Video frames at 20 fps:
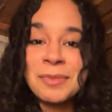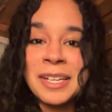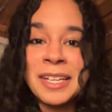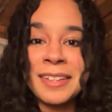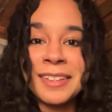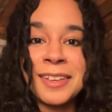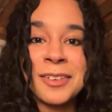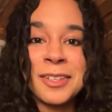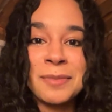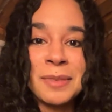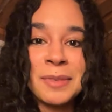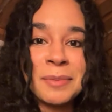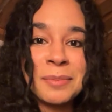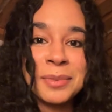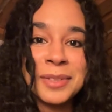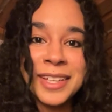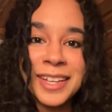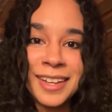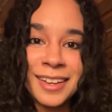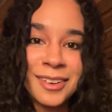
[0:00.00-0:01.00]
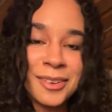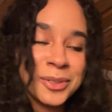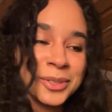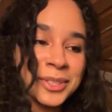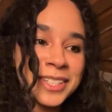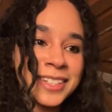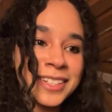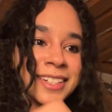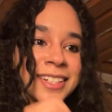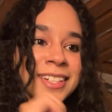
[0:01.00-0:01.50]
was me playing
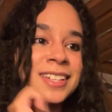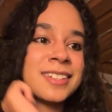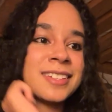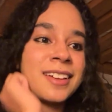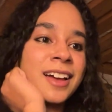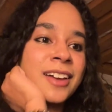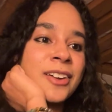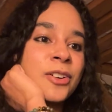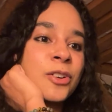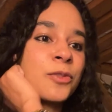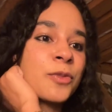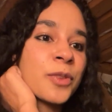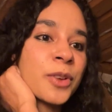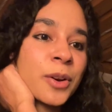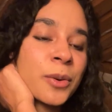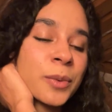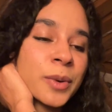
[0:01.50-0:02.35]
Golden. I don't know if there are